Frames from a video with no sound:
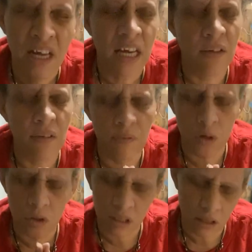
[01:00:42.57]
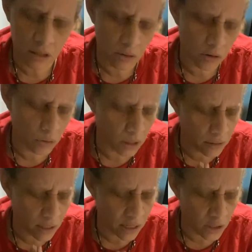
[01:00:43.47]
Even if you just sit there and you say,
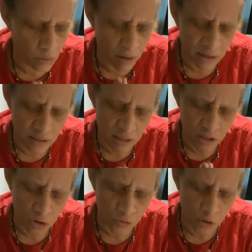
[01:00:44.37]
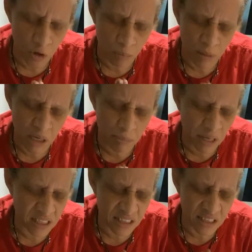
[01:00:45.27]
thank you, ancestors, for your many
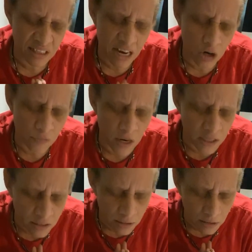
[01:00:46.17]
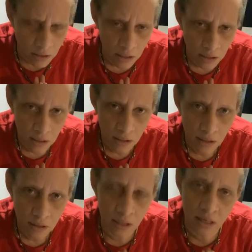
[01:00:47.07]
blessings and sacrifices
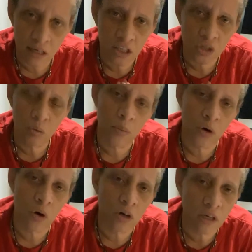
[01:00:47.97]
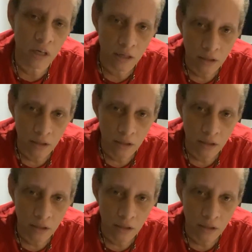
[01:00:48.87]
to get us to where we are today.